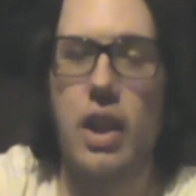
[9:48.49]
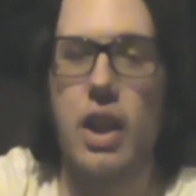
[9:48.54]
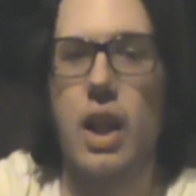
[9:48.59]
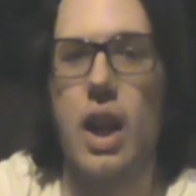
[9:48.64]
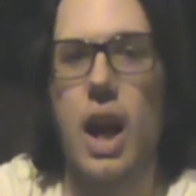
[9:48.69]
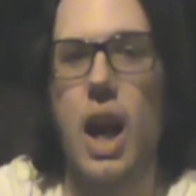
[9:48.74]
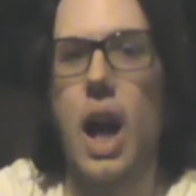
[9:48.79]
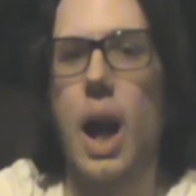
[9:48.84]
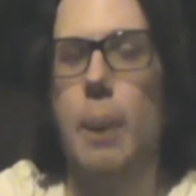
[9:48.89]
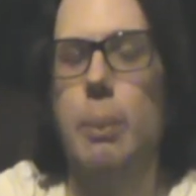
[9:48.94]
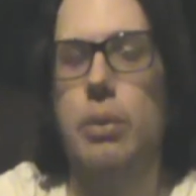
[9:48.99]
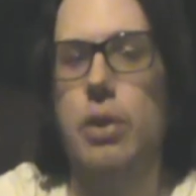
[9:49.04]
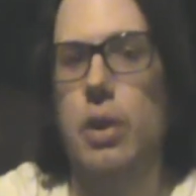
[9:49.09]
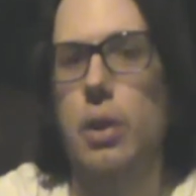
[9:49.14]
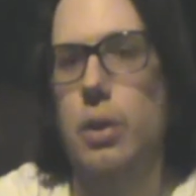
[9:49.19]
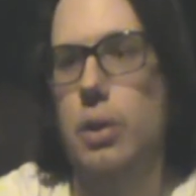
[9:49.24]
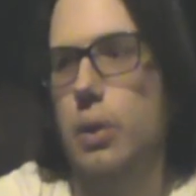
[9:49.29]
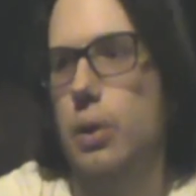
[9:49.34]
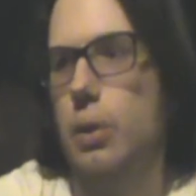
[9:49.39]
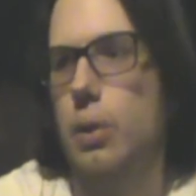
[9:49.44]
I'm
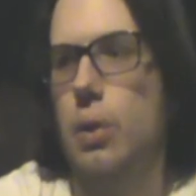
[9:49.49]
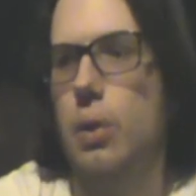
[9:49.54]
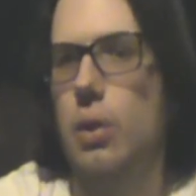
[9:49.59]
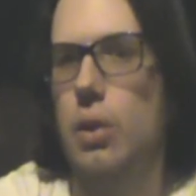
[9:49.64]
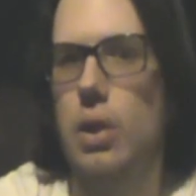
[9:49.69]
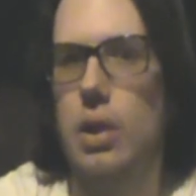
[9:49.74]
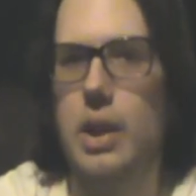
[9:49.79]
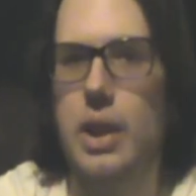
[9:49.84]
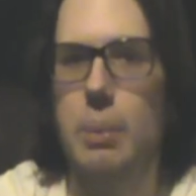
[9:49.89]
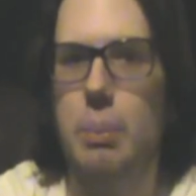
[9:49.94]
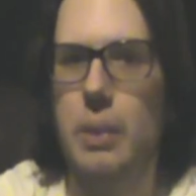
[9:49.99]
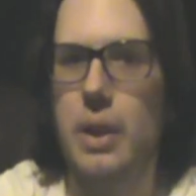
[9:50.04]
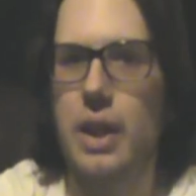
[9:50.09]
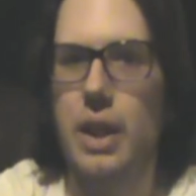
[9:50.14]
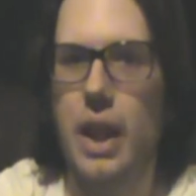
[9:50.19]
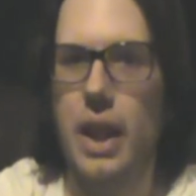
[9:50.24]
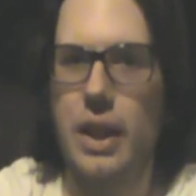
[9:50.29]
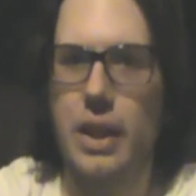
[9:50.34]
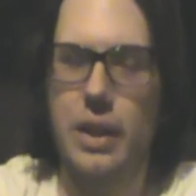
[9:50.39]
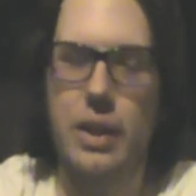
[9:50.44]
so cool, look at me,
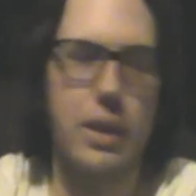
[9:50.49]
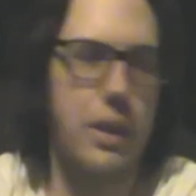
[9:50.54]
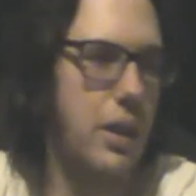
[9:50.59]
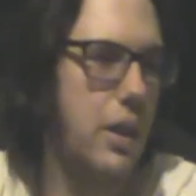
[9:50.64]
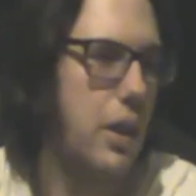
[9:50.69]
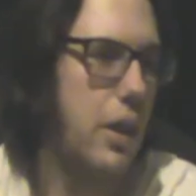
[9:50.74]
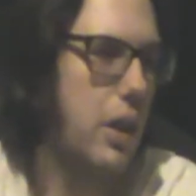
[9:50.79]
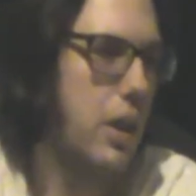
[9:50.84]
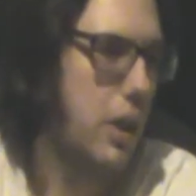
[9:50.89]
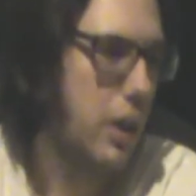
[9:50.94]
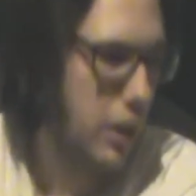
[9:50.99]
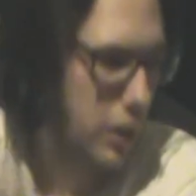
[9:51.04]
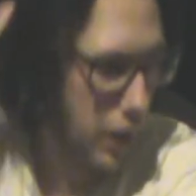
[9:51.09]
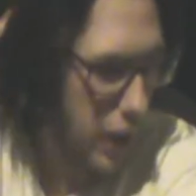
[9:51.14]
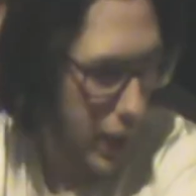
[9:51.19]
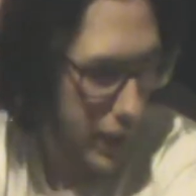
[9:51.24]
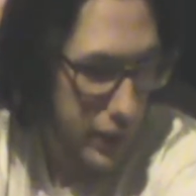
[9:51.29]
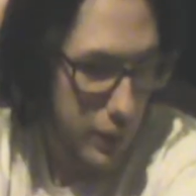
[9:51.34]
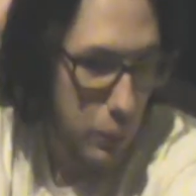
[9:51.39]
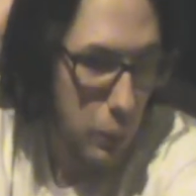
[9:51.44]
I can
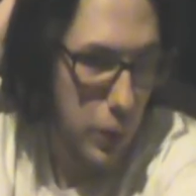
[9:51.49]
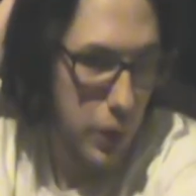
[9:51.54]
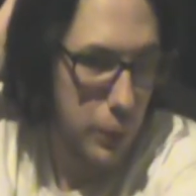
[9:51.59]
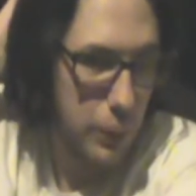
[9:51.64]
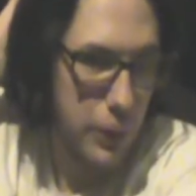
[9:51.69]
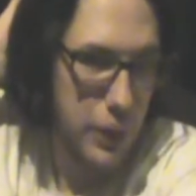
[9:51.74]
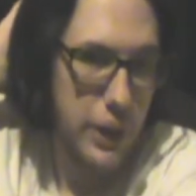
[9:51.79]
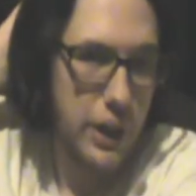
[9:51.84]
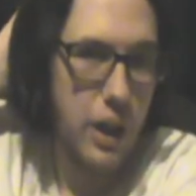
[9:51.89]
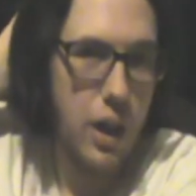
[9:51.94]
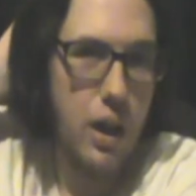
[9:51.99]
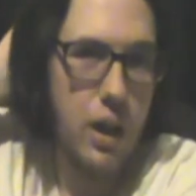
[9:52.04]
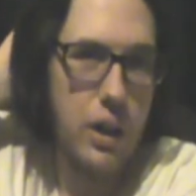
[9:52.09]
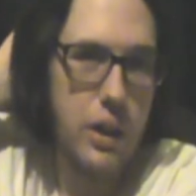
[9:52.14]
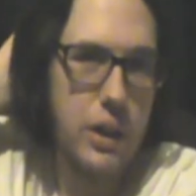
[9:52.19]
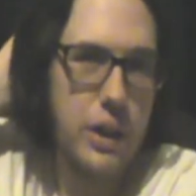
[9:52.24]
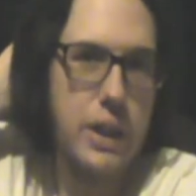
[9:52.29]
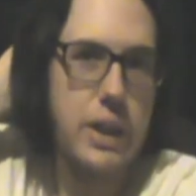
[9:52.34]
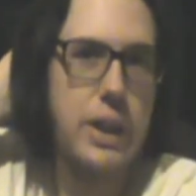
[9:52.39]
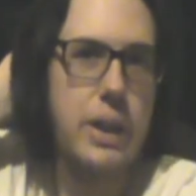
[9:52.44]
work really
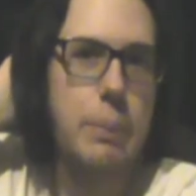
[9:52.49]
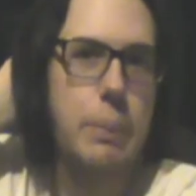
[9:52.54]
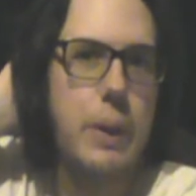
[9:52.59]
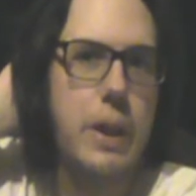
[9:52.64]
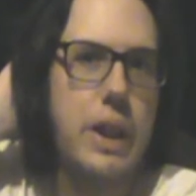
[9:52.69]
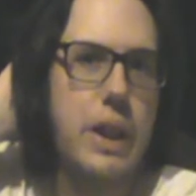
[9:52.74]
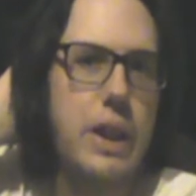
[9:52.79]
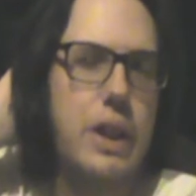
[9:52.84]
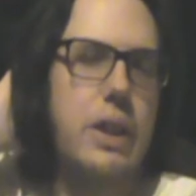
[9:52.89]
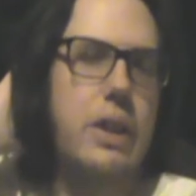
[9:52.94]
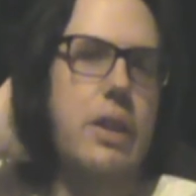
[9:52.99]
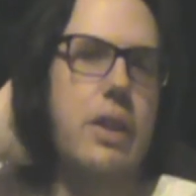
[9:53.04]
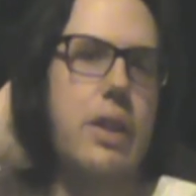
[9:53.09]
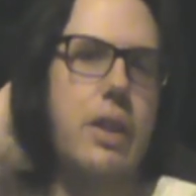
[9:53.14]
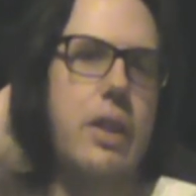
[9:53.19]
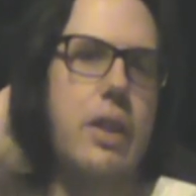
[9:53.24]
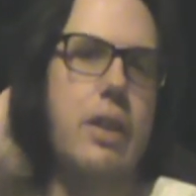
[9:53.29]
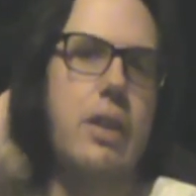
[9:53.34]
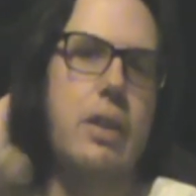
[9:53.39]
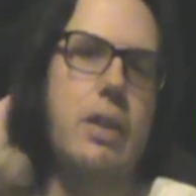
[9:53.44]
hard and get my
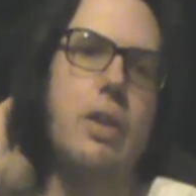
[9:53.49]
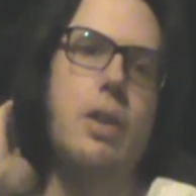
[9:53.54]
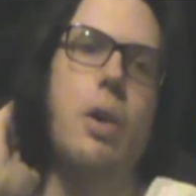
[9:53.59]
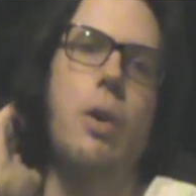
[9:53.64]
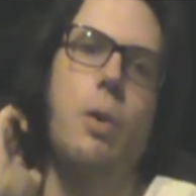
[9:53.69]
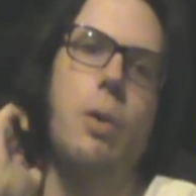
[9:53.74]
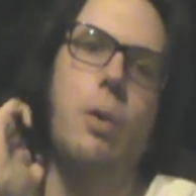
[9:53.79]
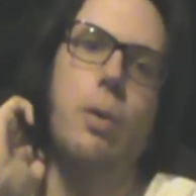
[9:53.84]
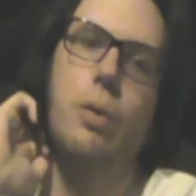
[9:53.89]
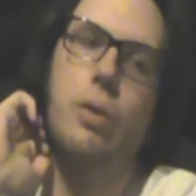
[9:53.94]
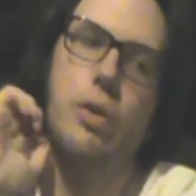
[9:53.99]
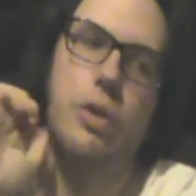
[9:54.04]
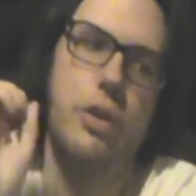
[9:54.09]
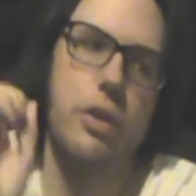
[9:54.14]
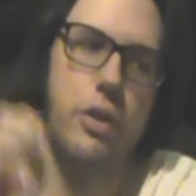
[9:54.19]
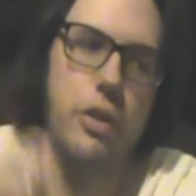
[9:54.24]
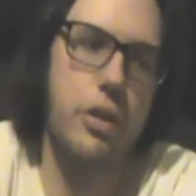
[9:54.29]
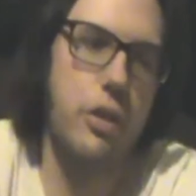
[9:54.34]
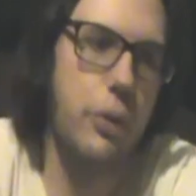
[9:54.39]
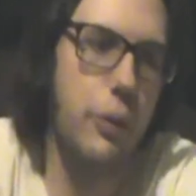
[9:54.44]
goals
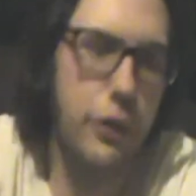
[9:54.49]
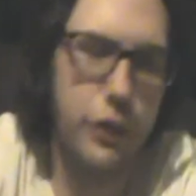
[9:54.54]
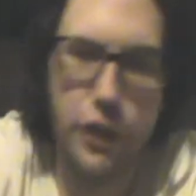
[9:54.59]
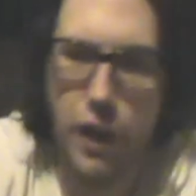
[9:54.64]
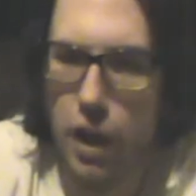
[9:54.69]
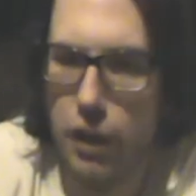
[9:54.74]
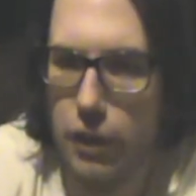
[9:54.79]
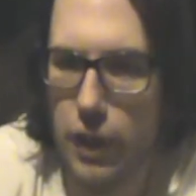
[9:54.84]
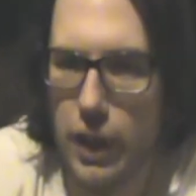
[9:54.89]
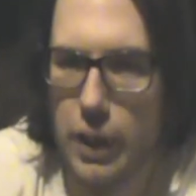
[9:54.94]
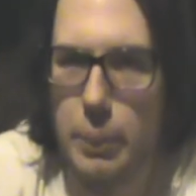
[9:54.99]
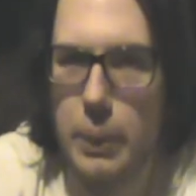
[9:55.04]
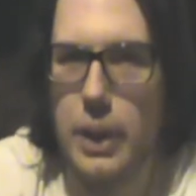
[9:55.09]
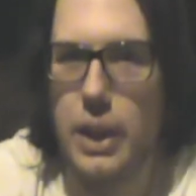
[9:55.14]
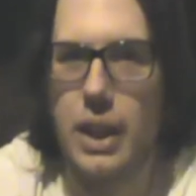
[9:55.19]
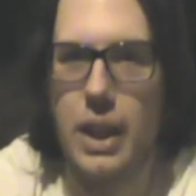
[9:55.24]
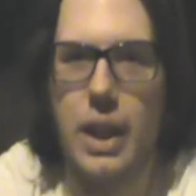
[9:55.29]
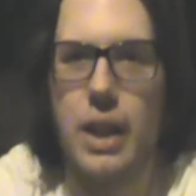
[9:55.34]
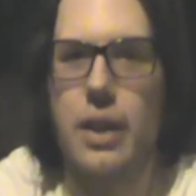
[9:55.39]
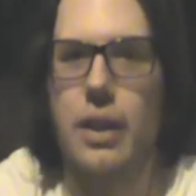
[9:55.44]
and do stuff, I can be
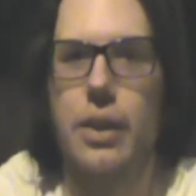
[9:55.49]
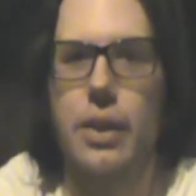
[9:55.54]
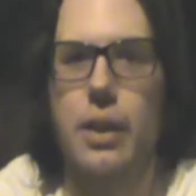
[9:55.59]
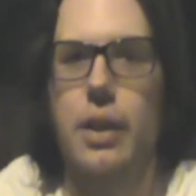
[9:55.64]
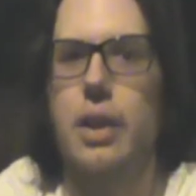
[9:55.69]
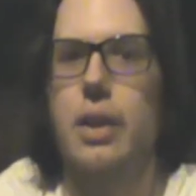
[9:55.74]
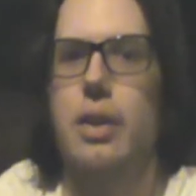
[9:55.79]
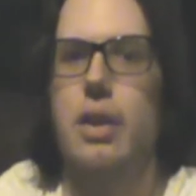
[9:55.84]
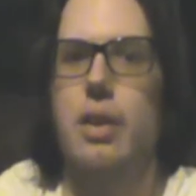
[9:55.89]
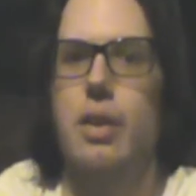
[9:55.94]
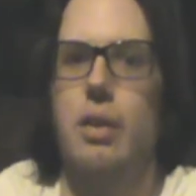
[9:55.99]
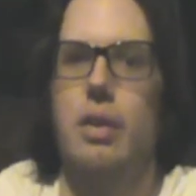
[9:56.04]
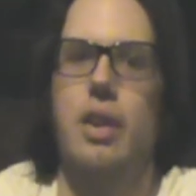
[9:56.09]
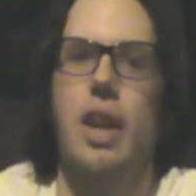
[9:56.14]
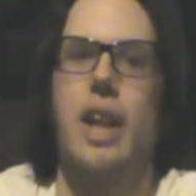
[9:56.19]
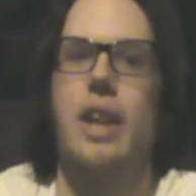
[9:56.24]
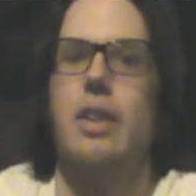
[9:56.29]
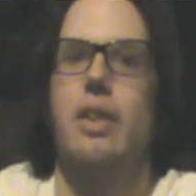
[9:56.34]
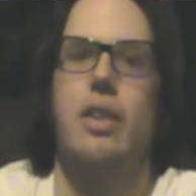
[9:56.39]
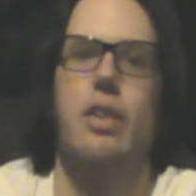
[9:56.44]
king of the
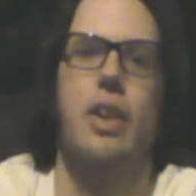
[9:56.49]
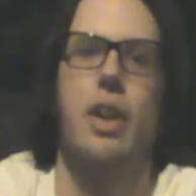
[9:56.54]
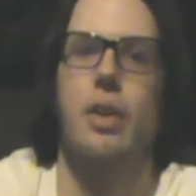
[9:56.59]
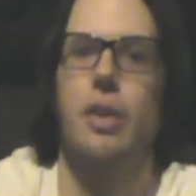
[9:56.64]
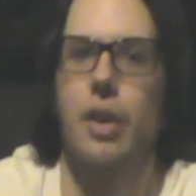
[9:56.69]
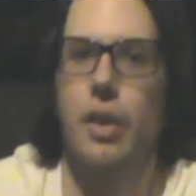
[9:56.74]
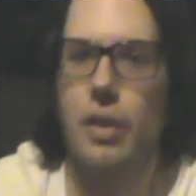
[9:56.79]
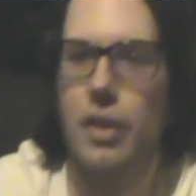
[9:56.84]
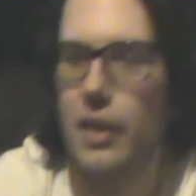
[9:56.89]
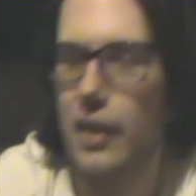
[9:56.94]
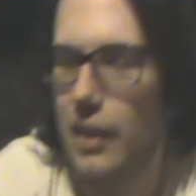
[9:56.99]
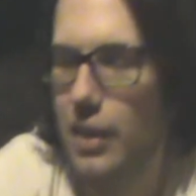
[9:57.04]
Titans. I don't know.